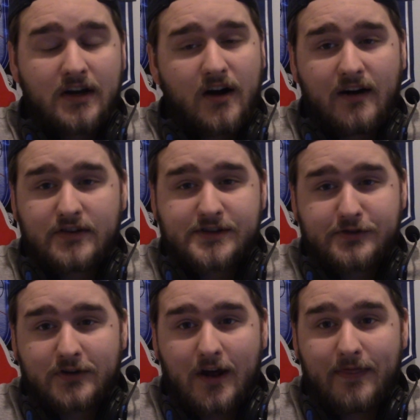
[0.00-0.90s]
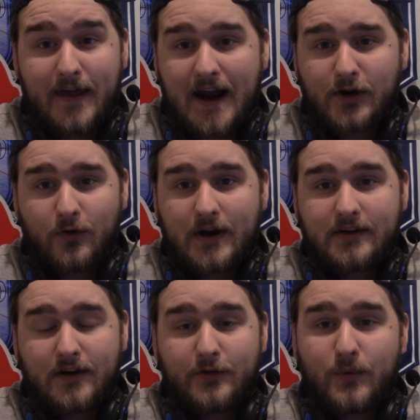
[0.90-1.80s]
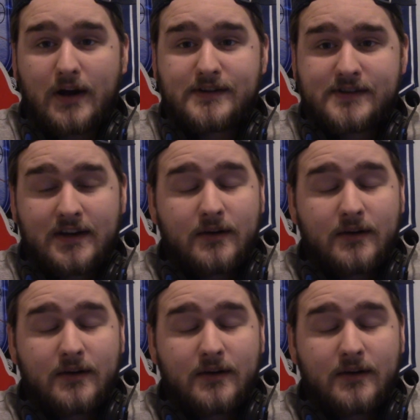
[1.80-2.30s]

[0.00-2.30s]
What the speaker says: Obviously, they're not that great, otherwise,